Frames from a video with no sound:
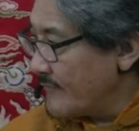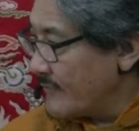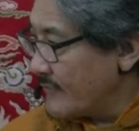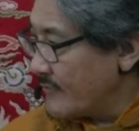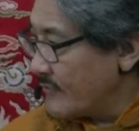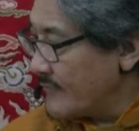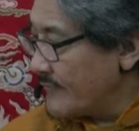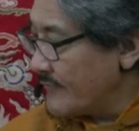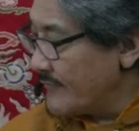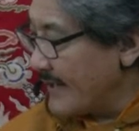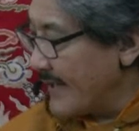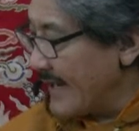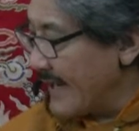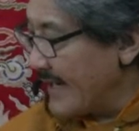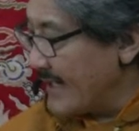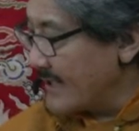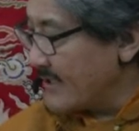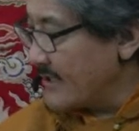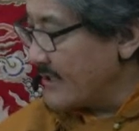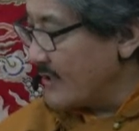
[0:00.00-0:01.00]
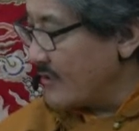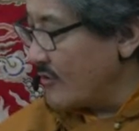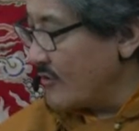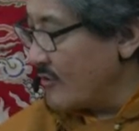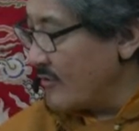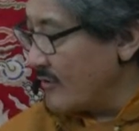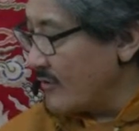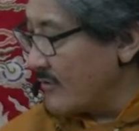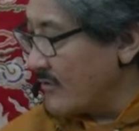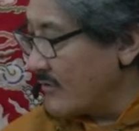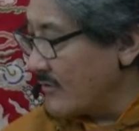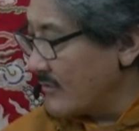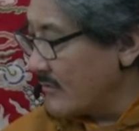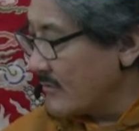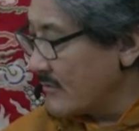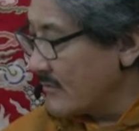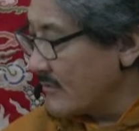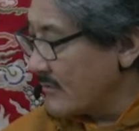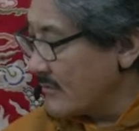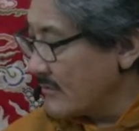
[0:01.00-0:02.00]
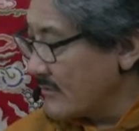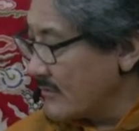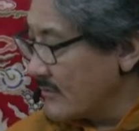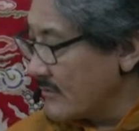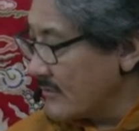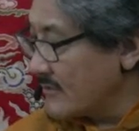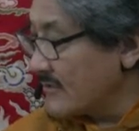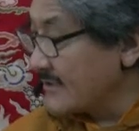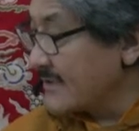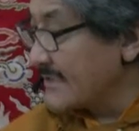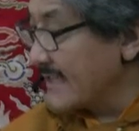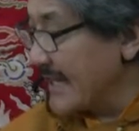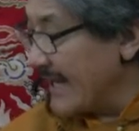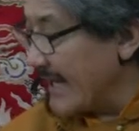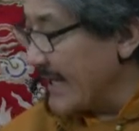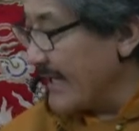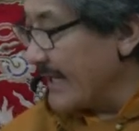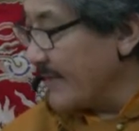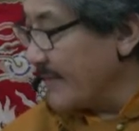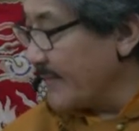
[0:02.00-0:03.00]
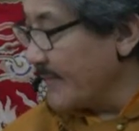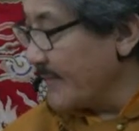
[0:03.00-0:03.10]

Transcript: to plant or to stay.